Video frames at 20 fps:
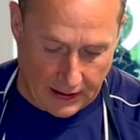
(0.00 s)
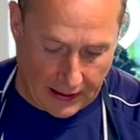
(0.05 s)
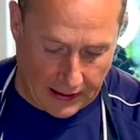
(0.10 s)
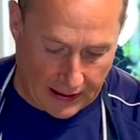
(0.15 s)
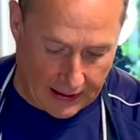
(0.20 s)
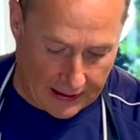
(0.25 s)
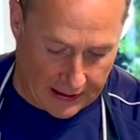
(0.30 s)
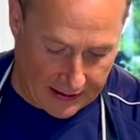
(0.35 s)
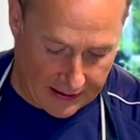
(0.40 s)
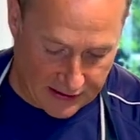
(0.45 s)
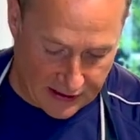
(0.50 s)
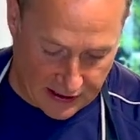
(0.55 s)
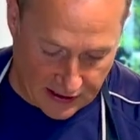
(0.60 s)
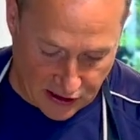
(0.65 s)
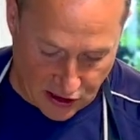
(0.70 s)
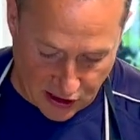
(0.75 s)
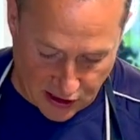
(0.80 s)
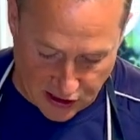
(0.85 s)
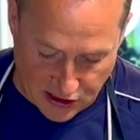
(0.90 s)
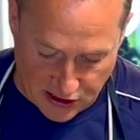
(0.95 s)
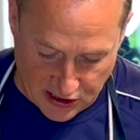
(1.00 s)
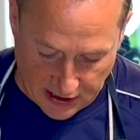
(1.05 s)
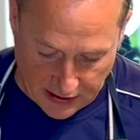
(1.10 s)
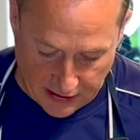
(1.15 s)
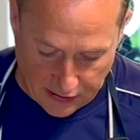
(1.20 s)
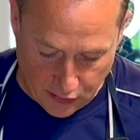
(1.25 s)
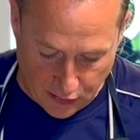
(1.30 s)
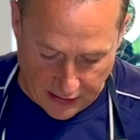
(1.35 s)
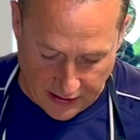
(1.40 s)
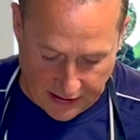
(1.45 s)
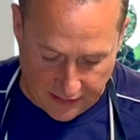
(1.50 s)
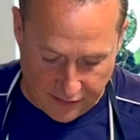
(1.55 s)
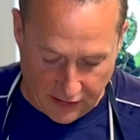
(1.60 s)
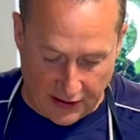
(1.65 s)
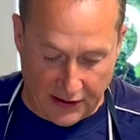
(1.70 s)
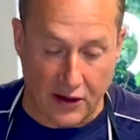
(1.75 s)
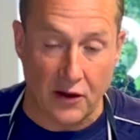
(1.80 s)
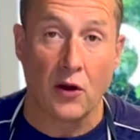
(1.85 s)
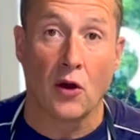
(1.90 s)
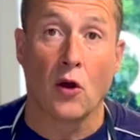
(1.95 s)
And as you can see, I only have
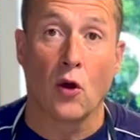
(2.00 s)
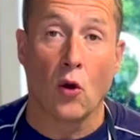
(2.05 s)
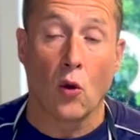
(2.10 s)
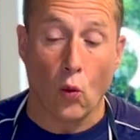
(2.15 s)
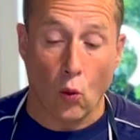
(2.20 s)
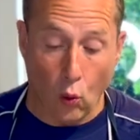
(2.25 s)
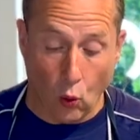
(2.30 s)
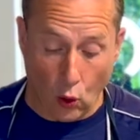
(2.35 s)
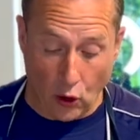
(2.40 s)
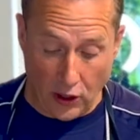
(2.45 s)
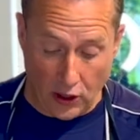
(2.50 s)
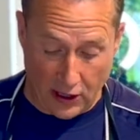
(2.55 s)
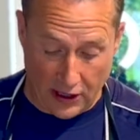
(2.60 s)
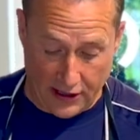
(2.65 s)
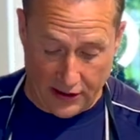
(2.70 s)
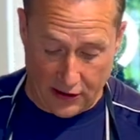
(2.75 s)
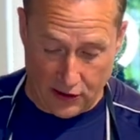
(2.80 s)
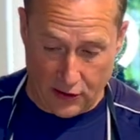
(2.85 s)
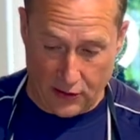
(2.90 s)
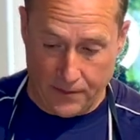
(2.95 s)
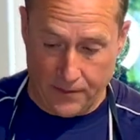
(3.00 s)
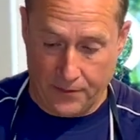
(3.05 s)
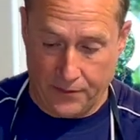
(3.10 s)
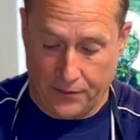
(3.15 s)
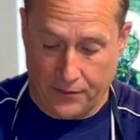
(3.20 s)
like 1 layer